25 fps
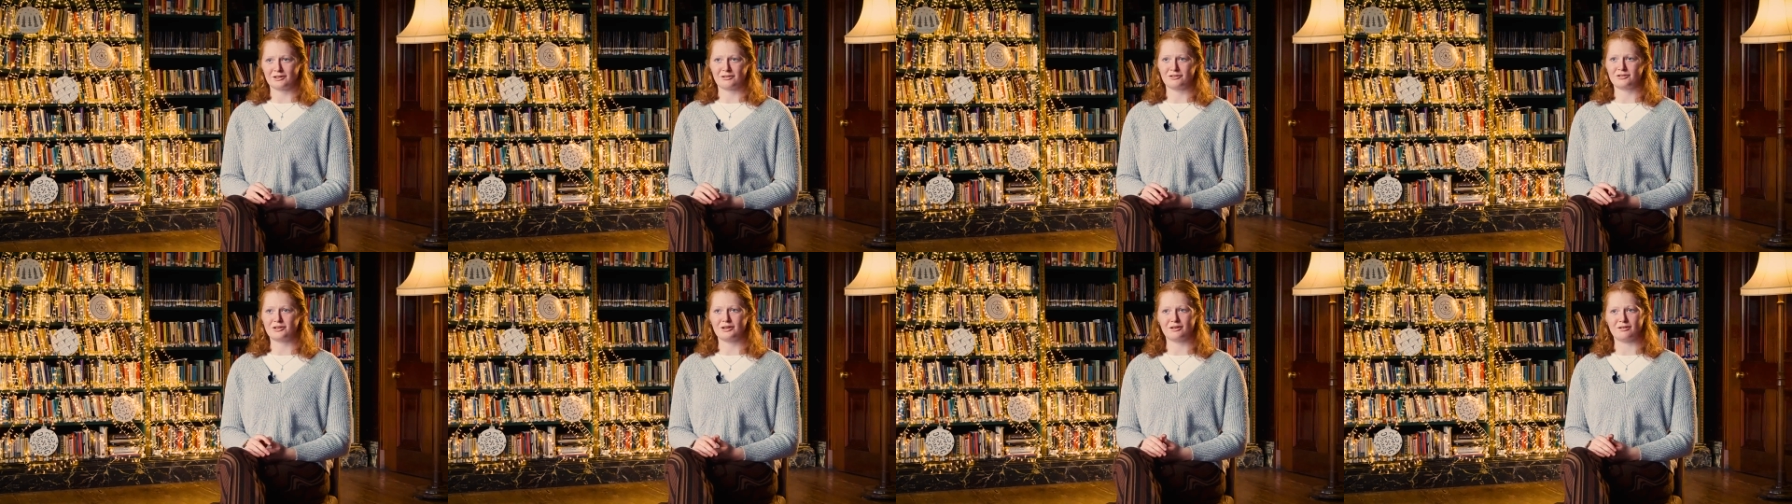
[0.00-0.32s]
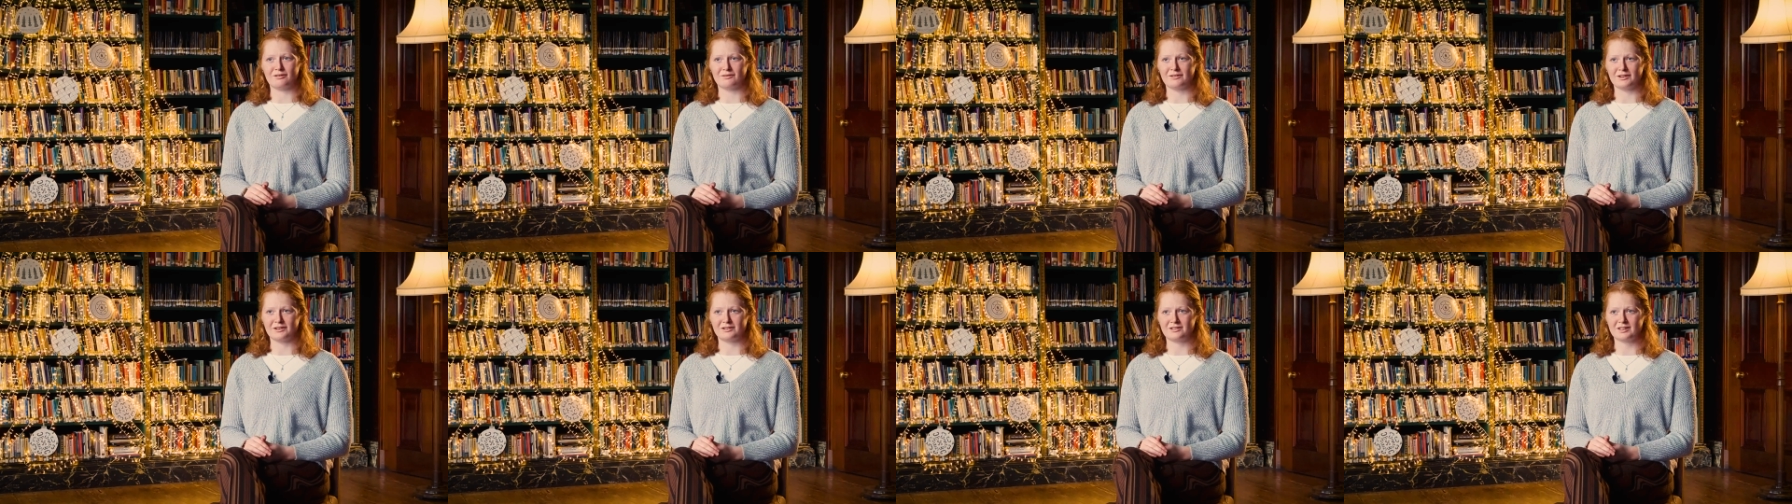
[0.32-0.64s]
so there was
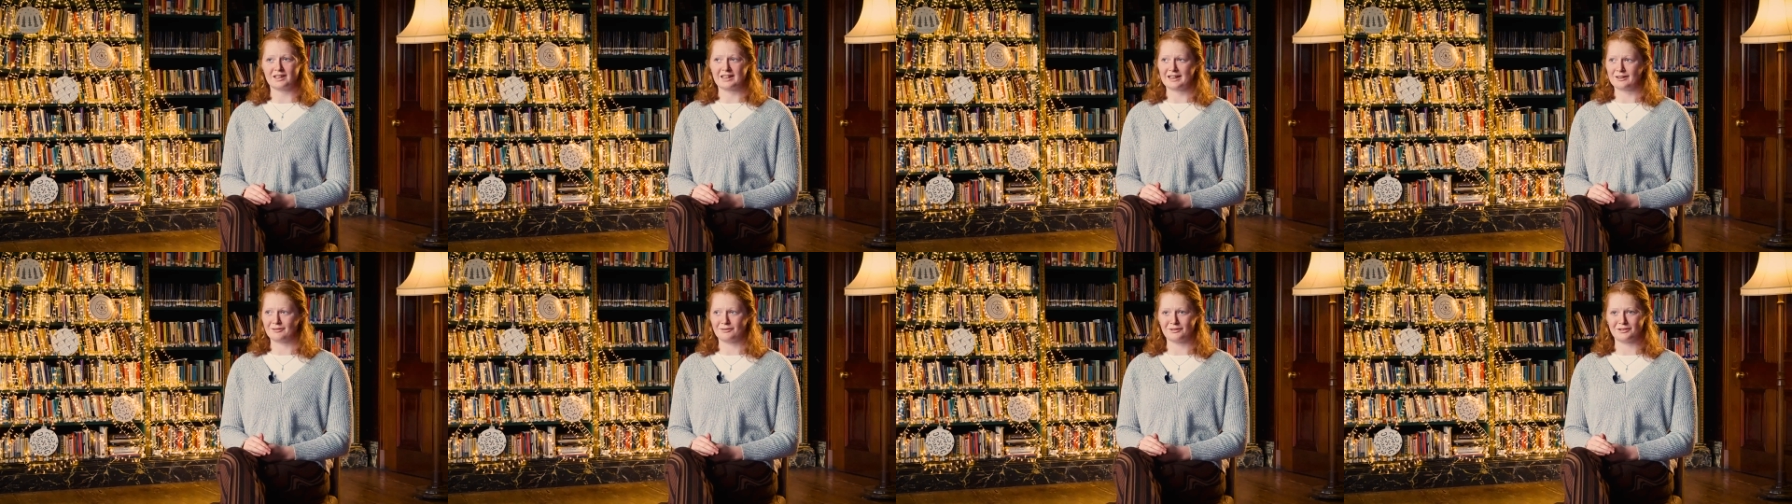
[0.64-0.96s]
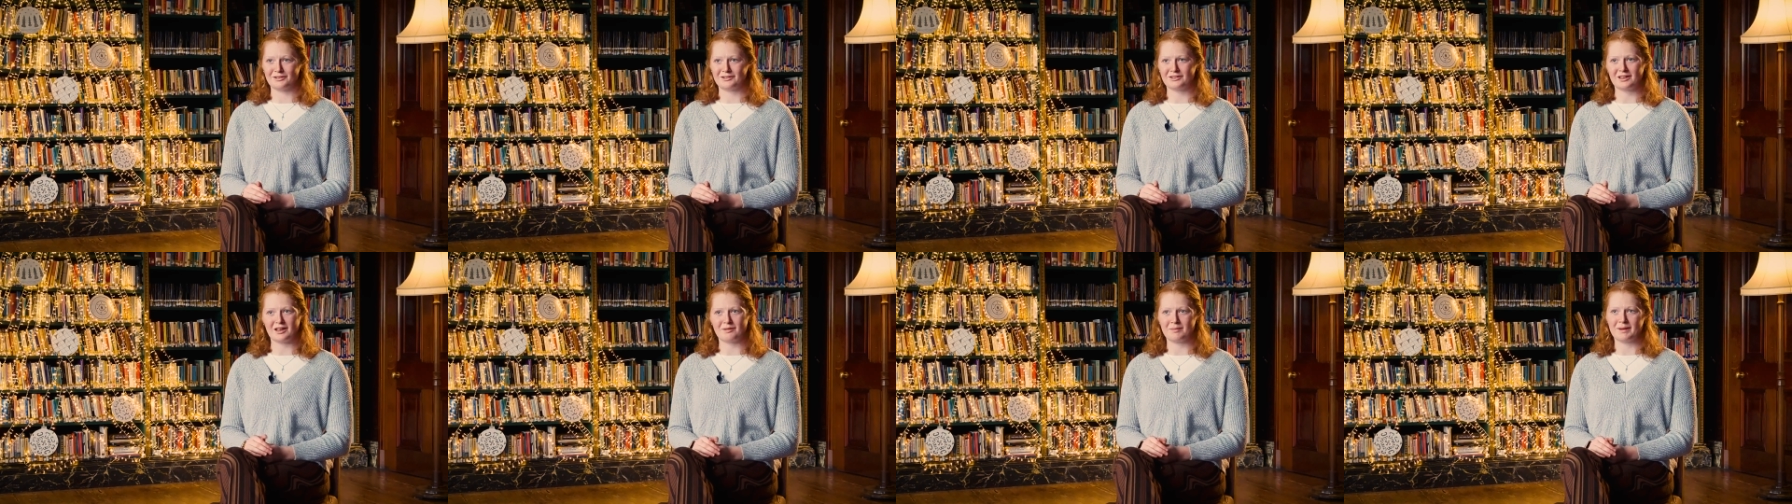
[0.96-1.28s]
two of us, and it
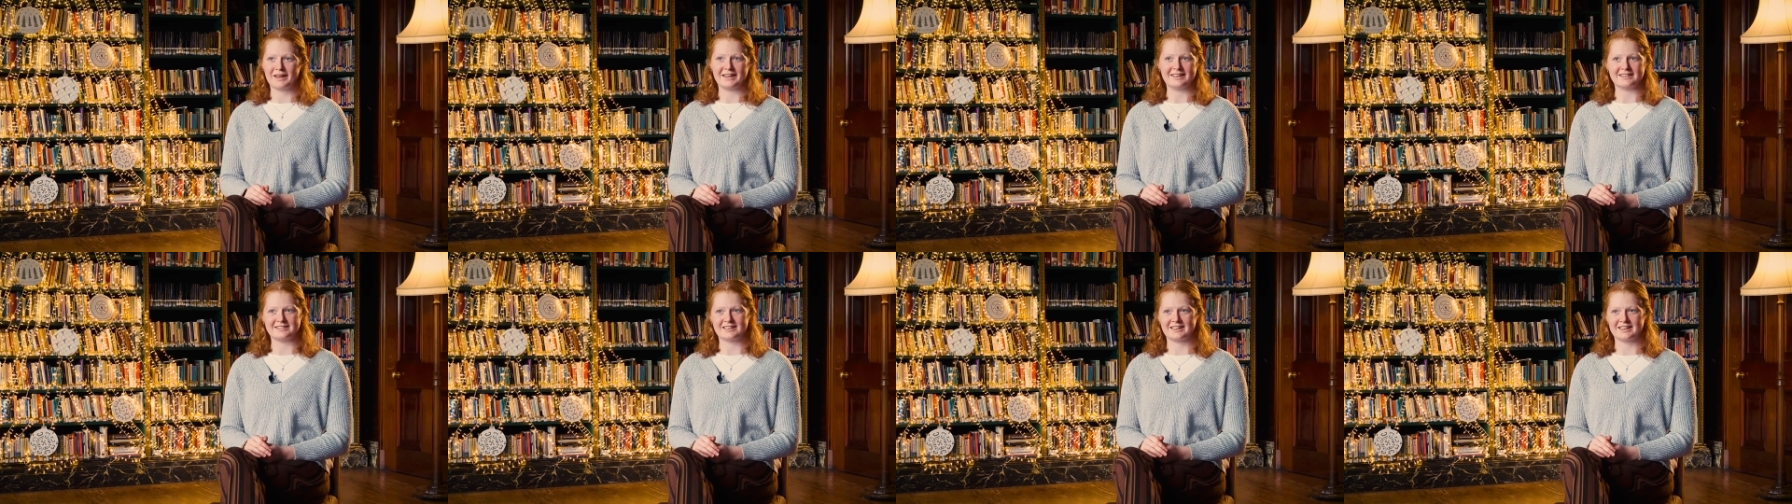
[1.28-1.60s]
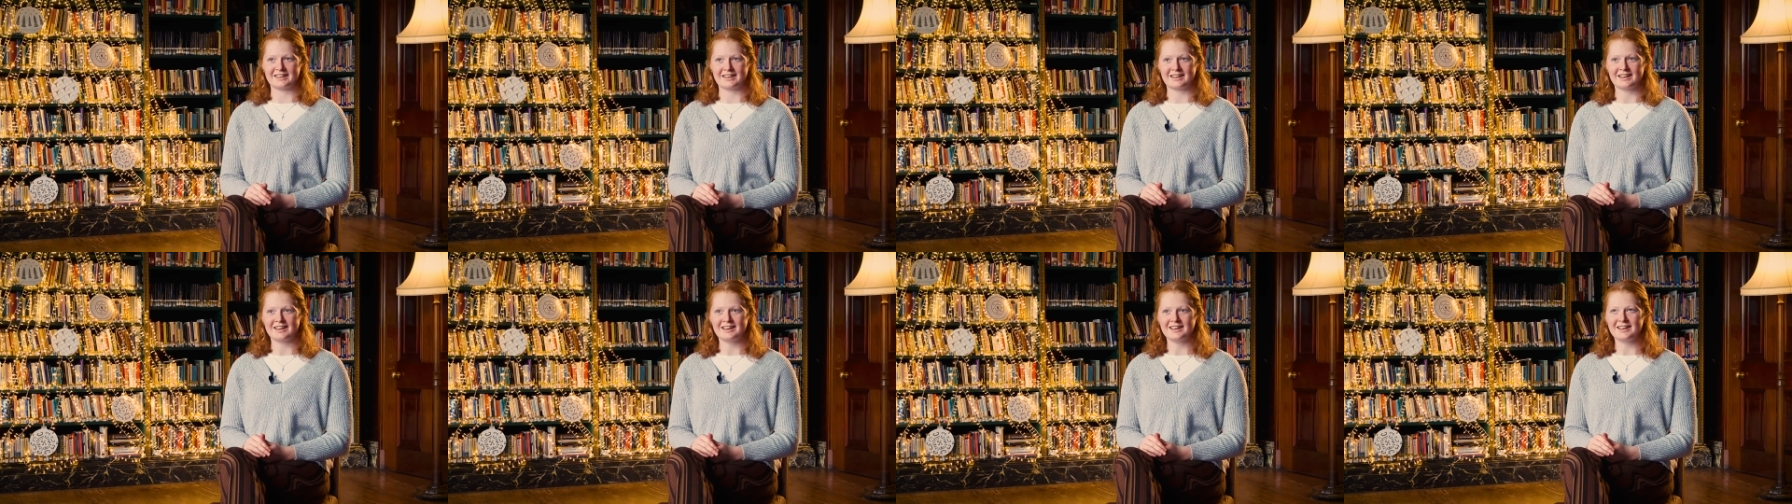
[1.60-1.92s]
was
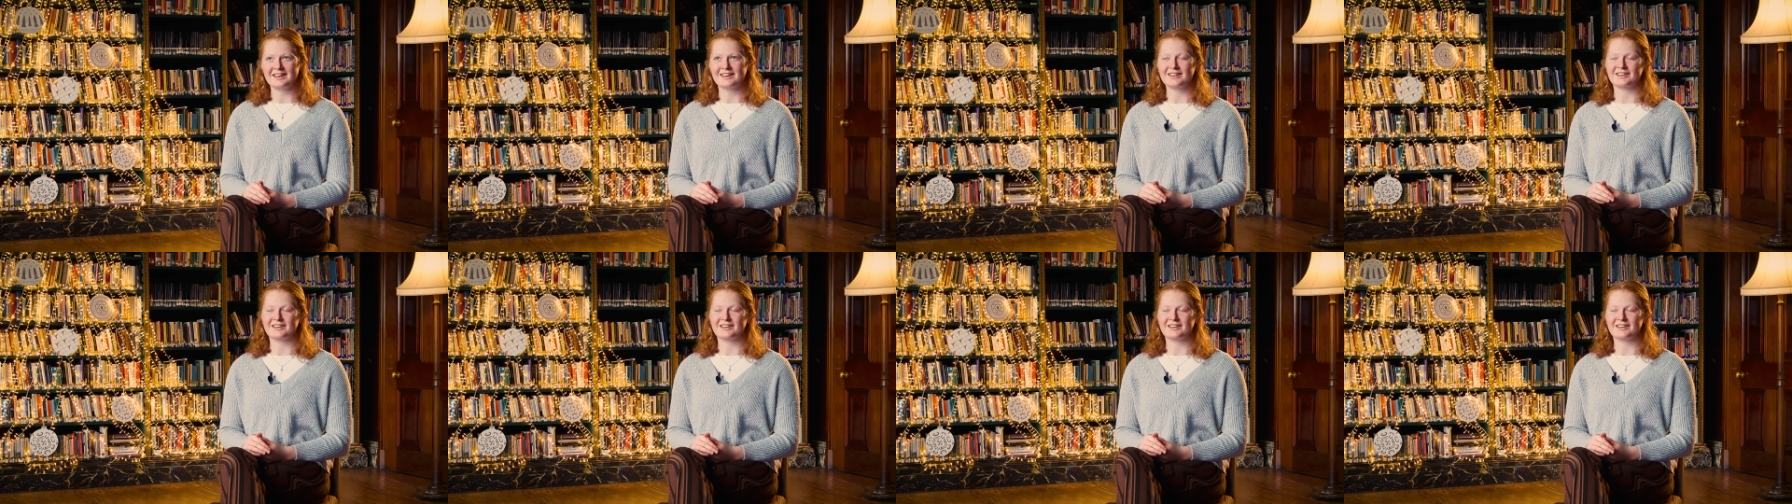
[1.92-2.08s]
amazing